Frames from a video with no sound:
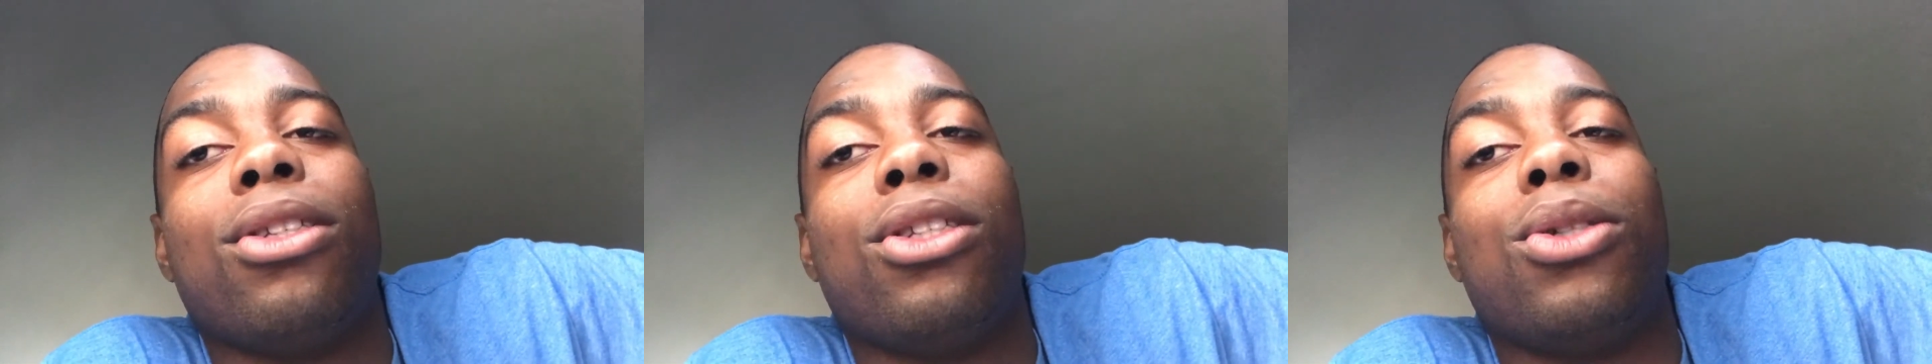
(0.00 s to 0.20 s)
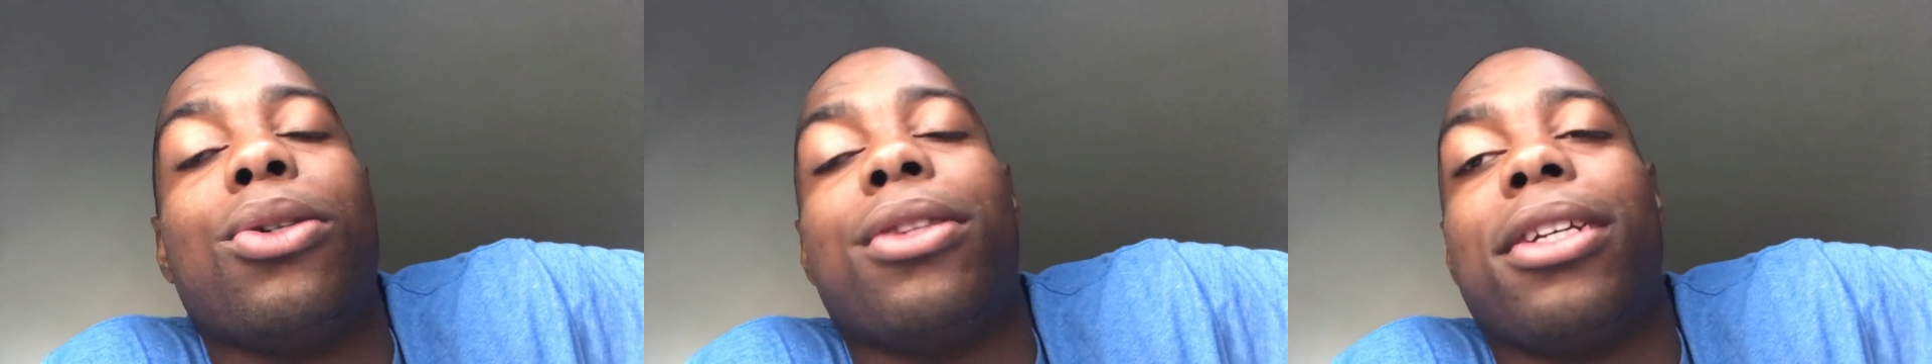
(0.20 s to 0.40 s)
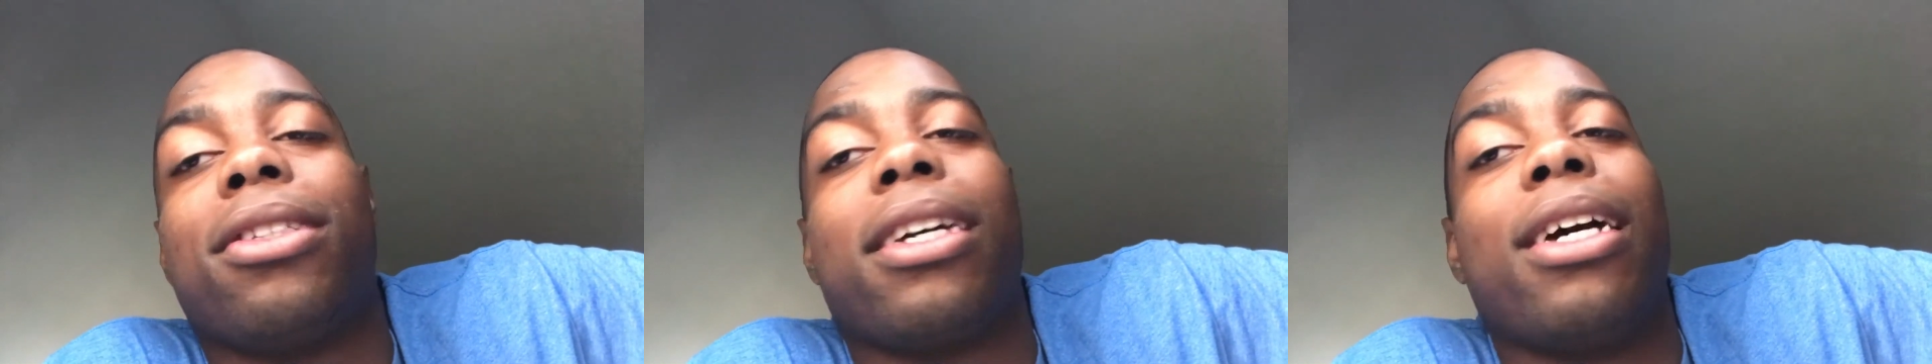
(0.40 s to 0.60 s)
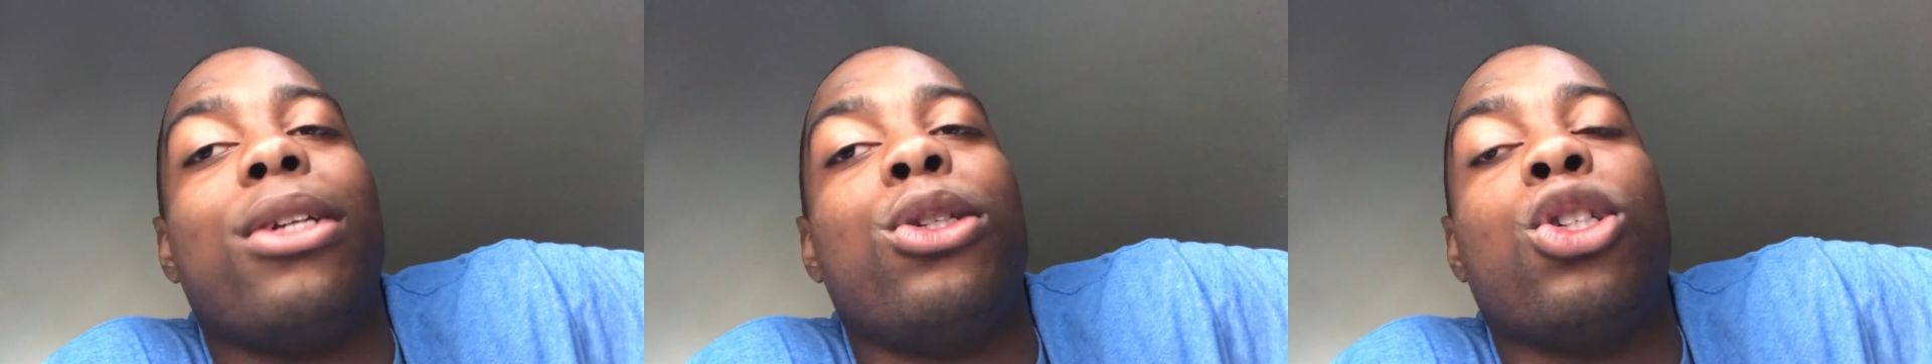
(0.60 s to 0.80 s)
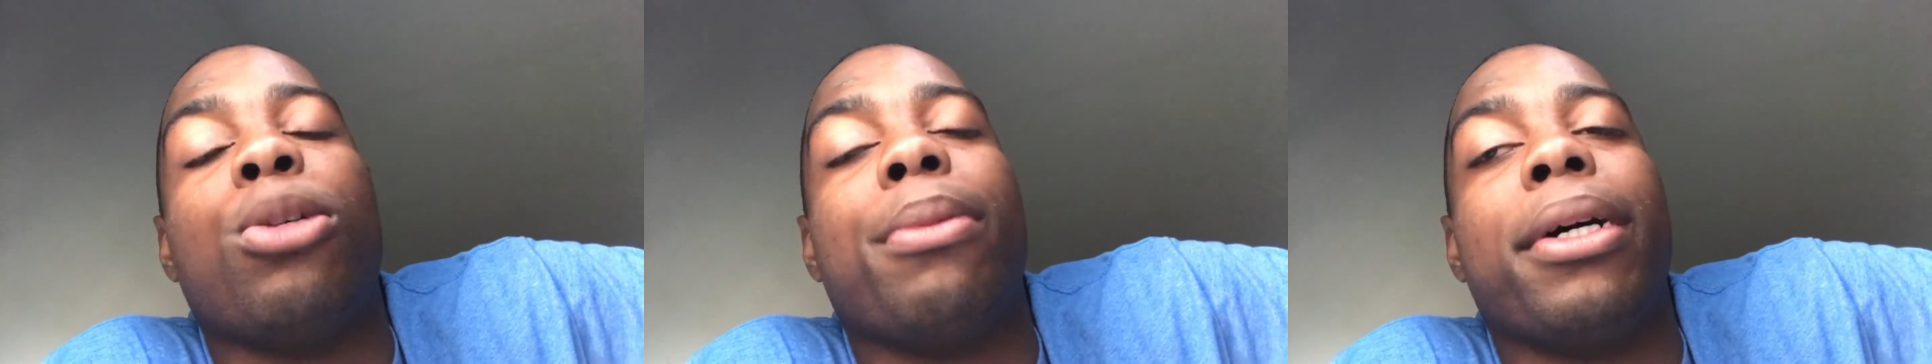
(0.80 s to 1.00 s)
doing things I gotta
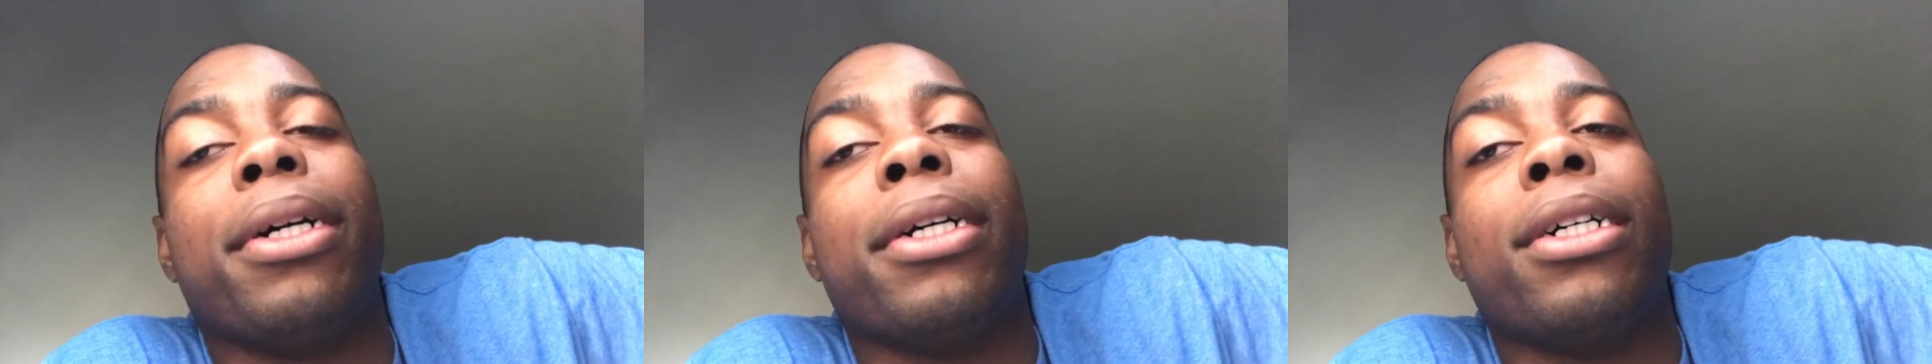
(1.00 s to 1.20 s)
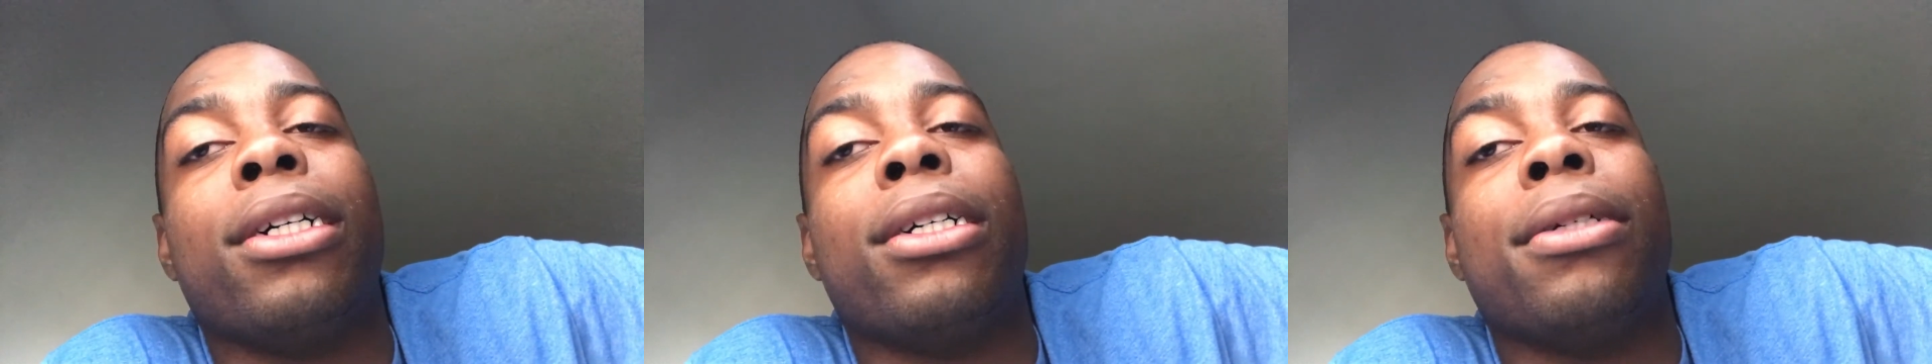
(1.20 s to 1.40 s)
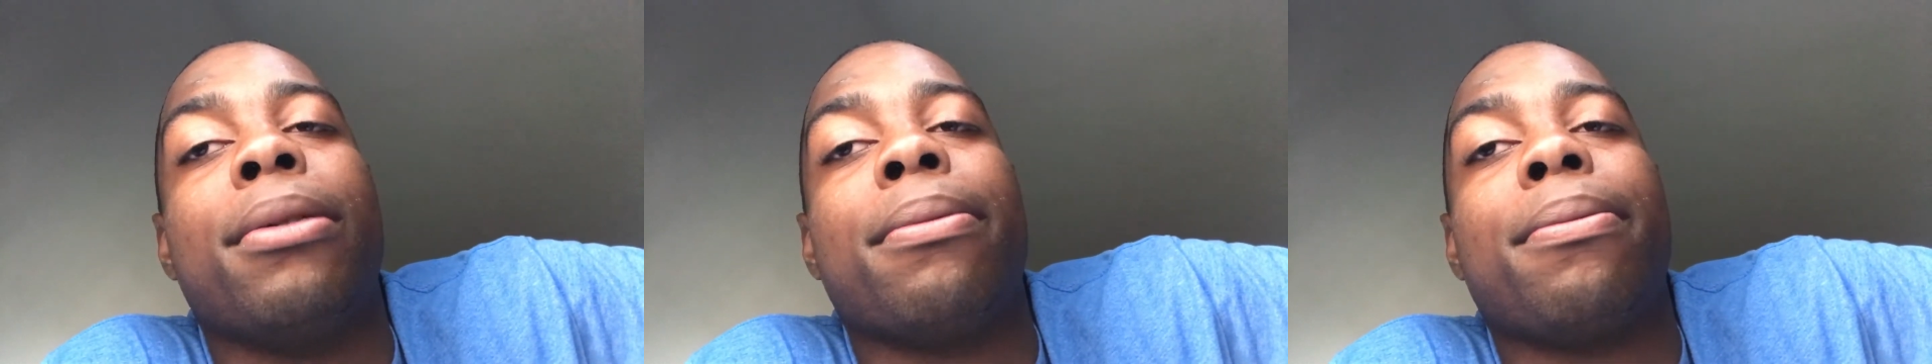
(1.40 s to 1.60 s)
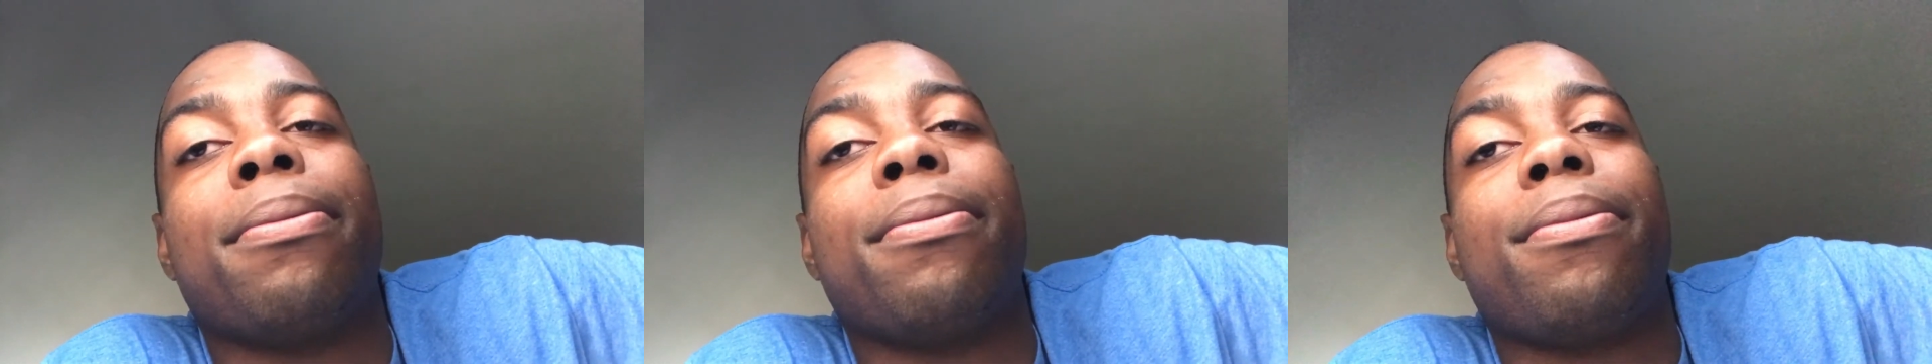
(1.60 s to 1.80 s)
do on my own,